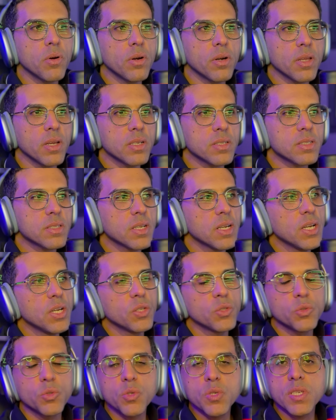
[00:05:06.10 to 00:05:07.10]
curious
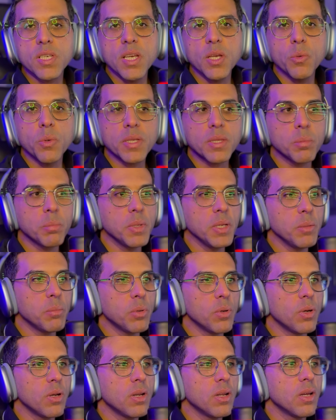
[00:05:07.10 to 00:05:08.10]
to see what
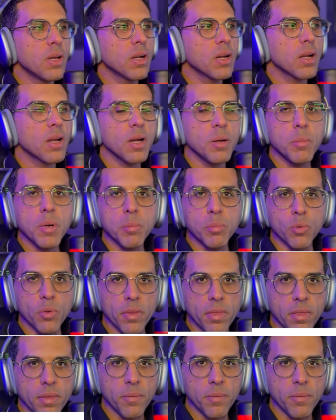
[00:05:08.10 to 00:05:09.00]
people come up with.